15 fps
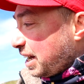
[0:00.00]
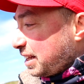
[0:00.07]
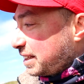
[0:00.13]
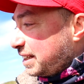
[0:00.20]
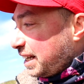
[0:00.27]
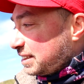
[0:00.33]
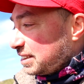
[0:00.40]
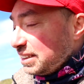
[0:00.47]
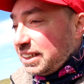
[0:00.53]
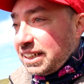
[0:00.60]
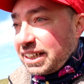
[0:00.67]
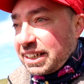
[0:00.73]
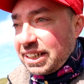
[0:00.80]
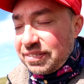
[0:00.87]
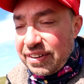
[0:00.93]
I guess, the
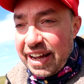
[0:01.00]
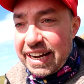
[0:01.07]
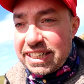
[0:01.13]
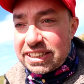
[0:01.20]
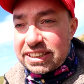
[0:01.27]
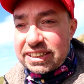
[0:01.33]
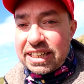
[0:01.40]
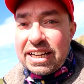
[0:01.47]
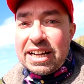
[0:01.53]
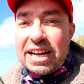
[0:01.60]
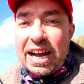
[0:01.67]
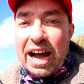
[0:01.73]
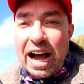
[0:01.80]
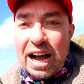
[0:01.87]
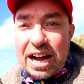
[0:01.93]
cliff edge.
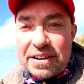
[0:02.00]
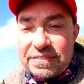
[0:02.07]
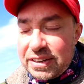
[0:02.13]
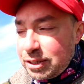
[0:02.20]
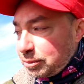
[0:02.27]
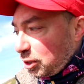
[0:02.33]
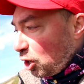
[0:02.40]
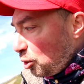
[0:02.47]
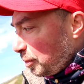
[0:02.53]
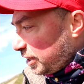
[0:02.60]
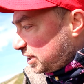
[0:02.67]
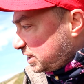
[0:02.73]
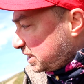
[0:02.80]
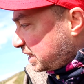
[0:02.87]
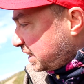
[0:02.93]
Filmed a whole
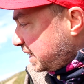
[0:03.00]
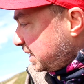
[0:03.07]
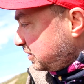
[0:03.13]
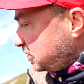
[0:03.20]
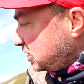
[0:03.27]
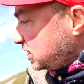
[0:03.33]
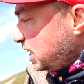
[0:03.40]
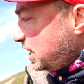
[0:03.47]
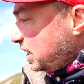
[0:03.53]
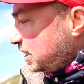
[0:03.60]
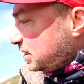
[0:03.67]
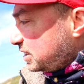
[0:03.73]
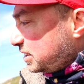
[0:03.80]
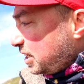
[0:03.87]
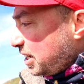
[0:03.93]
bunch of the cliffs,
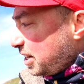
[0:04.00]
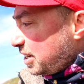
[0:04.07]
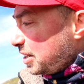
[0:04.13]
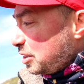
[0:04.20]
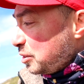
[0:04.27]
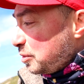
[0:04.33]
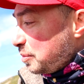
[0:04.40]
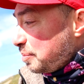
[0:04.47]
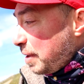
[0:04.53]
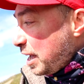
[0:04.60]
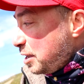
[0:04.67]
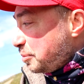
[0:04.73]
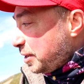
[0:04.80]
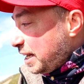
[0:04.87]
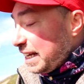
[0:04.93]
so
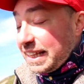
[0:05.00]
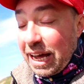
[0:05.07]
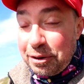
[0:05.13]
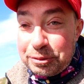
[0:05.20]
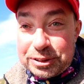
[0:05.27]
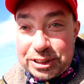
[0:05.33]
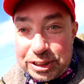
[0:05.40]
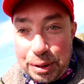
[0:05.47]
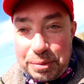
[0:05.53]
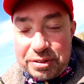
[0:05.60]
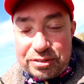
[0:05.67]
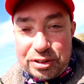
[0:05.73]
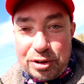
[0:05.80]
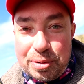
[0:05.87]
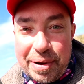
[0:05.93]
maybe that was some of
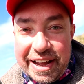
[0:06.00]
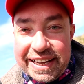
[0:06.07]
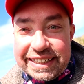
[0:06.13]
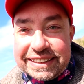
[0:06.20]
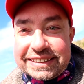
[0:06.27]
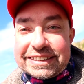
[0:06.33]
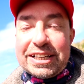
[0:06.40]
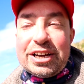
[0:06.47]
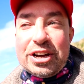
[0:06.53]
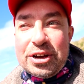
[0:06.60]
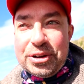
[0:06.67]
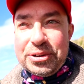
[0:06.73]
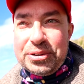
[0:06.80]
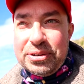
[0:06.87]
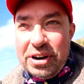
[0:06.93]
the remains.
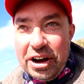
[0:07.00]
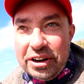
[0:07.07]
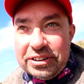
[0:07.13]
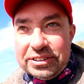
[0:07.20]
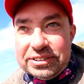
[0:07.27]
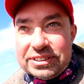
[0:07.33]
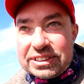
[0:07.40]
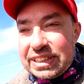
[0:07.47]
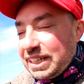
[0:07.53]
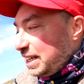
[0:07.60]
Who knows?